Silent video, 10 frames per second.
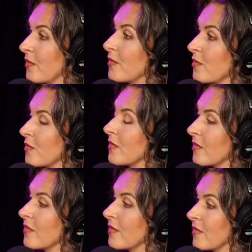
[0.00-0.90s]
you still
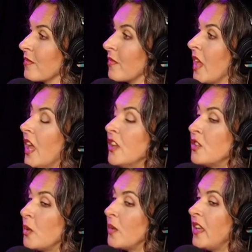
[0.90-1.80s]
say no?
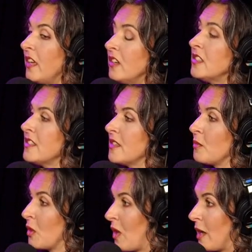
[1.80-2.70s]
So here's the
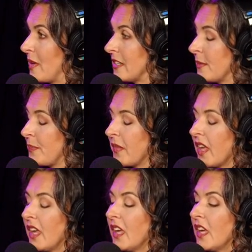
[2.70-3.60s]
requirement
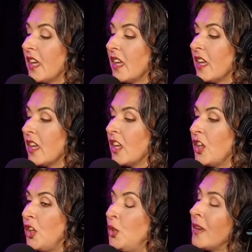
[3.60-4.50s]

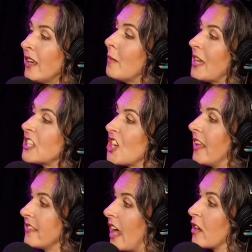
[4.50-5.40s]
you cannot make a
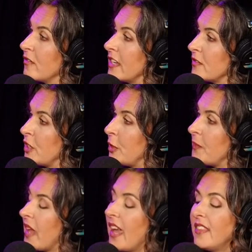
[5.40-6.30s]
child sacrifice for
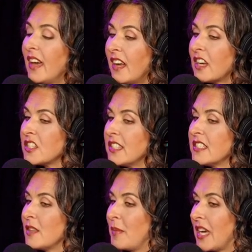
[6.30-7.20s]
you. And that actually
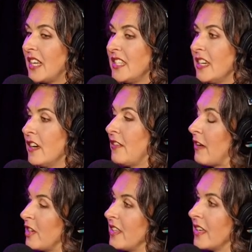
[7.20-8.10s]
is the big idea of
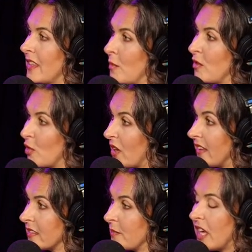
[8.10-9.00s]
everything at Them Before
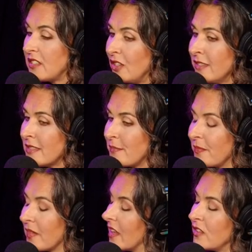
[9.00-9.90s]
Us. Adults
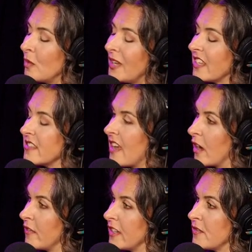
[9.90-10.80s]
don't make kids
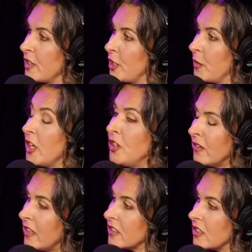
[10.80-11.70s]
sacrifice for you.
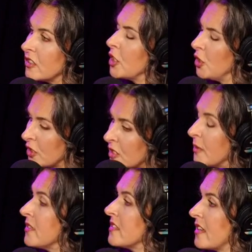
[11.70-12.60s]
You're the adult. You're
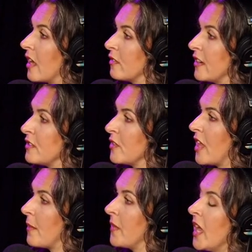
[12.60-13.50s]
supposed to sacrifice for
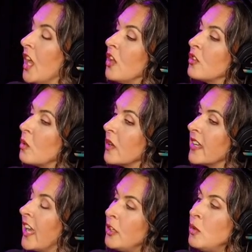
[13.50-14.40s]
them. So,
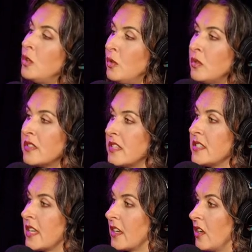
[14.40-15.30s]
can you use these
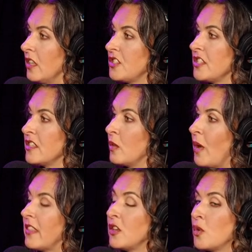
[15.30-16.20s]
technologies in a
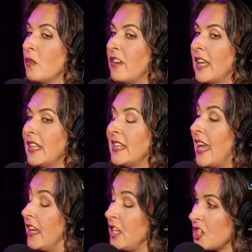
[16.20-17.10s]
way that don't violate
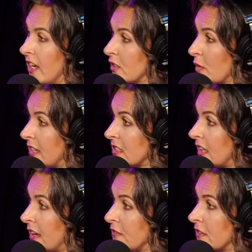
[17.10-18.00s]
any child's right to
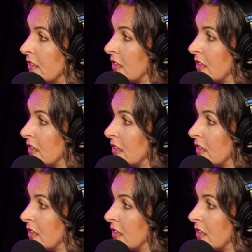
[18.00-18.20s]
life?